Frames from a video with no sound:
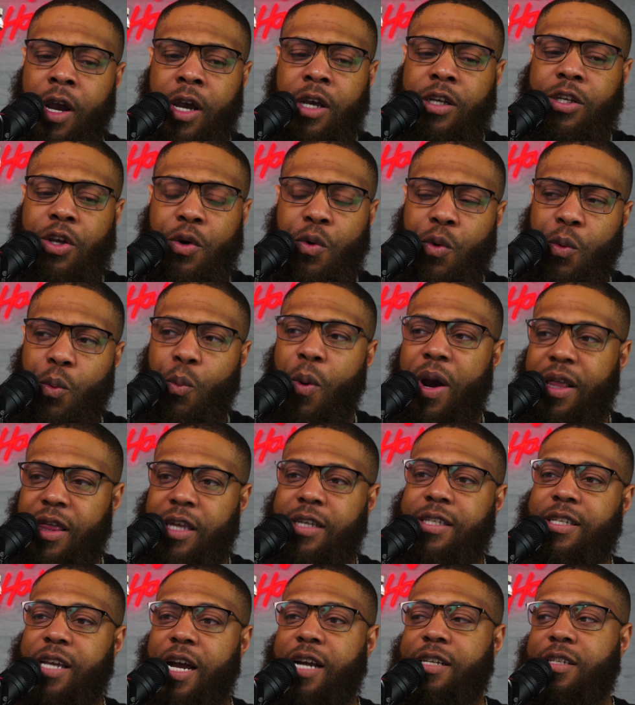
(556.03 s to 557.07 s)
So what the
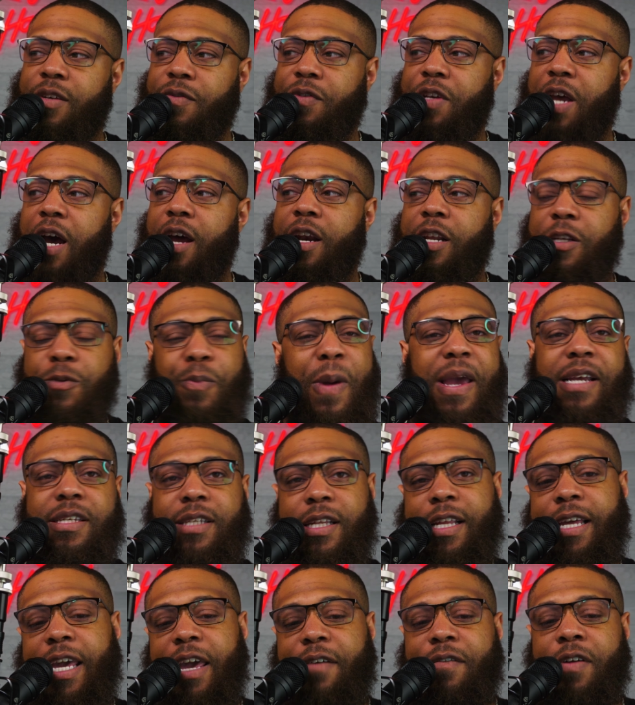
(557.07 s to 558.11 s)
Suns have done is
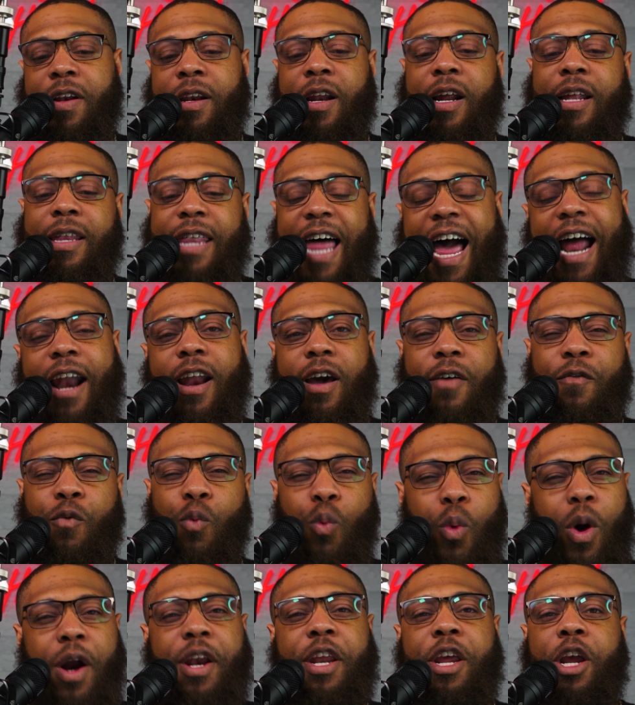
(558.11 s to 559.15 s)
basically given a lot of
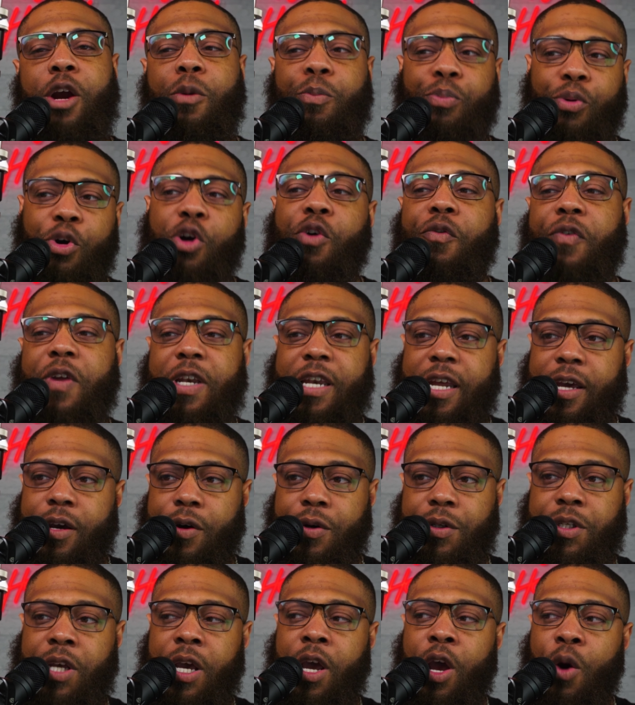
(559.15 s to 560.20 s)
one-year prove-it
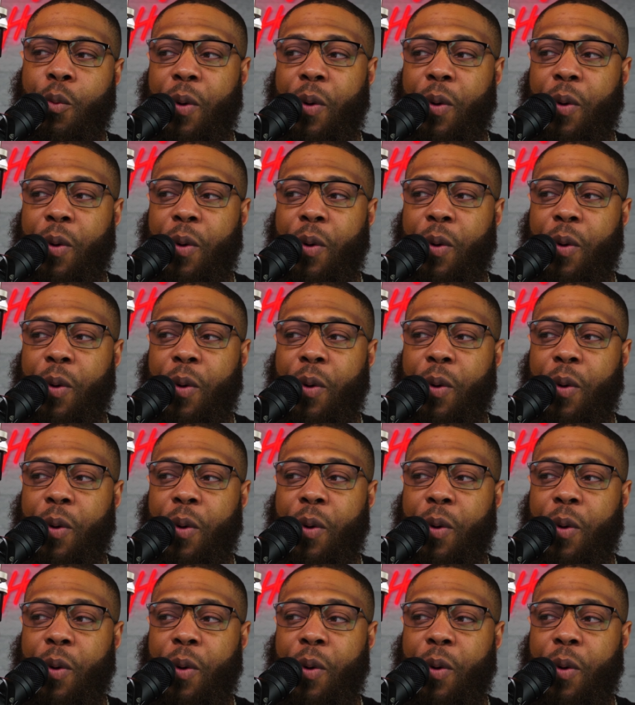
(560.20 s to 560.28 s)
deals